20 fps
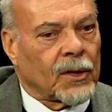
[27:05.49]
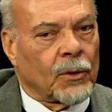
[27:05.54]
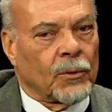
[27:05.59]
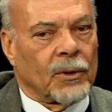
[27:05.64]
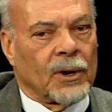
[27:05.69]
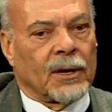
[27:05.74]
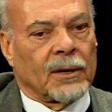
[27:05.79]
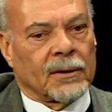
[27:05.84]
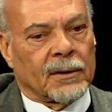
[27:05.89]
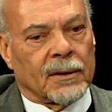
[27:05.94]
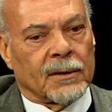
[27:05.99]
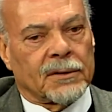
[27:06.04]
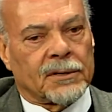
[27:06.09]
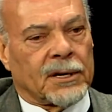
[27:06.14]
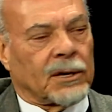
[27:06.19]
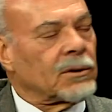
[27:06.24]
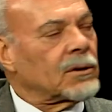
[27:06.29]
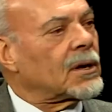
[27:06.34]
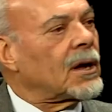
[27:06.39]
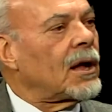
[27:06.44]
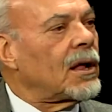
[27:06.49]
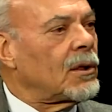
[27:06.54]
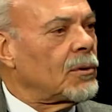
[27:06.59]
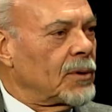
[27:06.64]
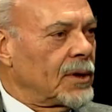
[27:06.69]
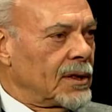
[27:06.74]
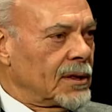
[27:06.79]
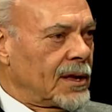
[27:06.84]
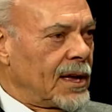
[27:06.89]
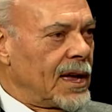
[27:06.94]
Well, Sarah
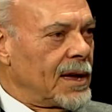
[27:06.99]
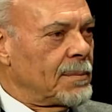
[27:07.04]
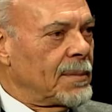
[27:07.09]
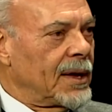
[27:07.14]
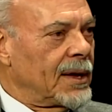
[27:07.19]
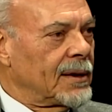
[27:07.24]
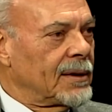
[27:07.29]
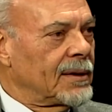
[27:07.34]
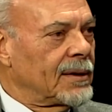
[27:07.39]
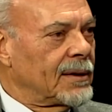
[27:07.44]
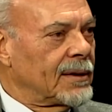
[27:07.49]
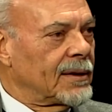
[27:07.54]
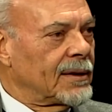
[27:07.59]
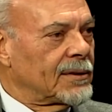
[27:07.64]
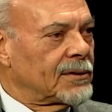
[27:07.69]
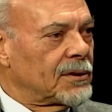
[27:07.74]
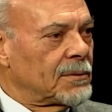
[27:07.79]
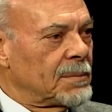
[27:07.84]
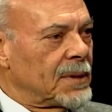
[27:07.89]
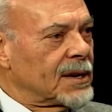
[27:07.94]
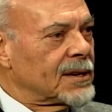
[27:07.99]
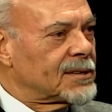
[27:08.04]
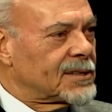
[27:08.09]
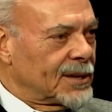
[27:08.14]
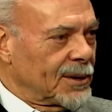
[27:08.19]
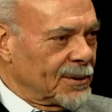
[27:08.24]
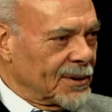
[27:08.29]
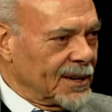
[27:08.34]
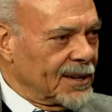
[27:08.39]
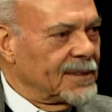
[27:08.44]
Caldwell came in to
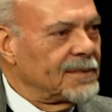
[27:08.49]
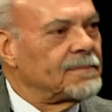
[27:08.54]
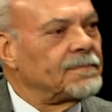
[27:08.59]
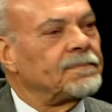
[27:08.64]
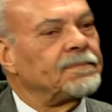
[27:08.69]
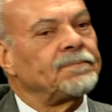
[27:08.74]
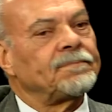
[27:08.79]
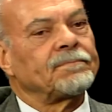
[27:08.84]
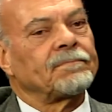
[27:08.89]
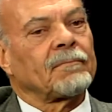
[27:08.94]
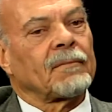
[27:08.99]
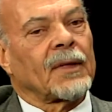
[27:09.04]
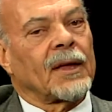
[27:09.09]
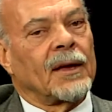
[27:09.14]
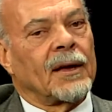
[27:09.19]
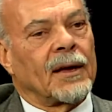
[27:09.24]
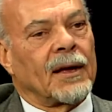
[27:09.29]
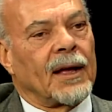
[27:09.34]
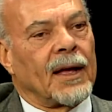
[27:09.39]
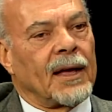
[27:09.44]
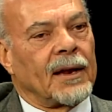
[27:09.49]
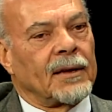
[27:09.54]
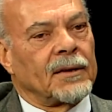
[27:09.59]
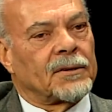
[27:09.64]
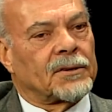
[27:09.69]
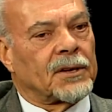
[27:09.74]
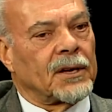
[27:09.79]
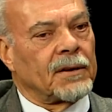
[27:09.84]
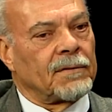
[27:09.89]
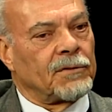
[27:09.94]
Minnesota, and
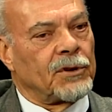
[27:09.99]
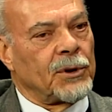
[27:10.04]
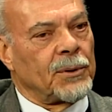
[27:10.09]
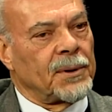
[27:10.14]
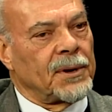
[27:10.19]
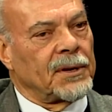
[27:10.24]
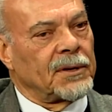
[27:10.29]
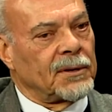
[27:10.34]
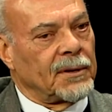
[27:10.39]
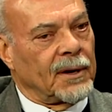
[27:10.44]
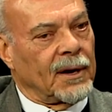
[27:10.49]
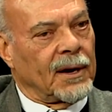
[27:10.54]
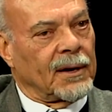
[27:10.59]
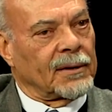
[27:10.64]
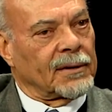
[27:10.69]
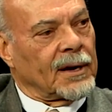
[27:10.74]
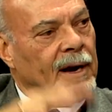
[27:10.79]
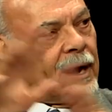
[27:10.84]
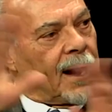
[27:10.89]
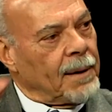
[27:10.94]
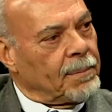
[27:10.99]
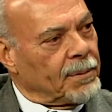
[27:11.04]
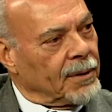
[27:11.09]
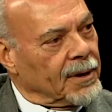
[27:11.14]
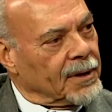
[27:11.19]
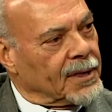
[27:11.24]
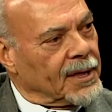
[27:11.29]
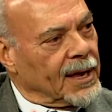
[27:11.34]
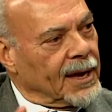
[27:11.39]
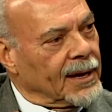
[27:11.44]
instead of doing opera
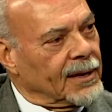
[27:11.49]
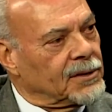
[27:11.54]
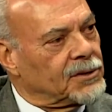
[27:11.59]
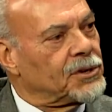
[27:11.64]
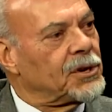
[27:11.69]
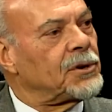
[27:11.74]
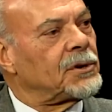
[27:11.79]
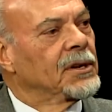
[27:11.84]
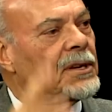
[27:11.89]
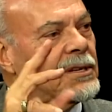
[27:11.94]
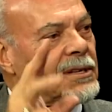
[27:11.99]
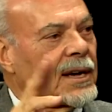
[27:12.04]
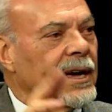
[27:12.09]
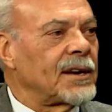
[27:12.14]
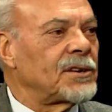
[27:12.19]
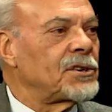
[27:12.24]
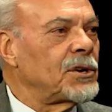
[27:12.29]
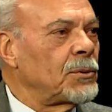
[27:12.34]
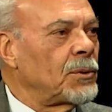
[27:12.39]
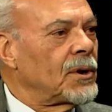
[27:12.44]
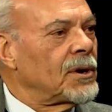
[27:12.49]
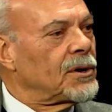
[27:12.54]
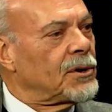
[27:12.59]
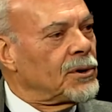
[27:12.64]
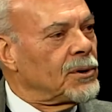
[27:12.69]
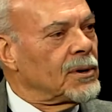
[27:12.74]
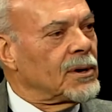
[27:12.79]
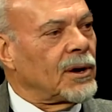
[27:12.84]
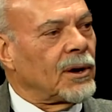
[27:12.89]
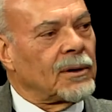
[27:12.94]
things, she decided she wanted to
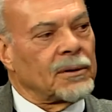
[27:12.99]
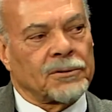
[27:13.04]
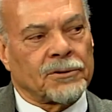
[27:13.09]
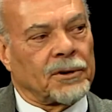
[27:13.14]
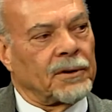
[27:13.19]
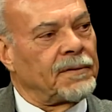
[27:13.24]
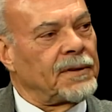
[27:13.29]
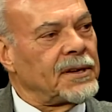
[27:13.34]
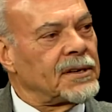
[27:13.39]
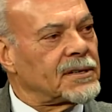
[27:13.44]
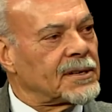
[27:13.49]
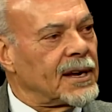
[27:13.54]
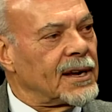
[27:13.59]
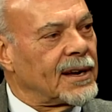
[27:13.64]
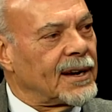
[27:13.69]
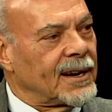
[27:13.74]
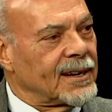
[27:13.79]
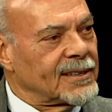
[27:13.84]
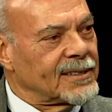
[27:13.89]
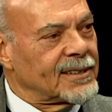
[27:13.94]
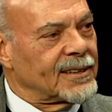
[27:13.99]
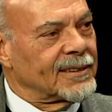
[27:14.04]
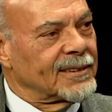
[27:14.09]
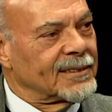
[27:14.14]
do an all-Stravinsky concert.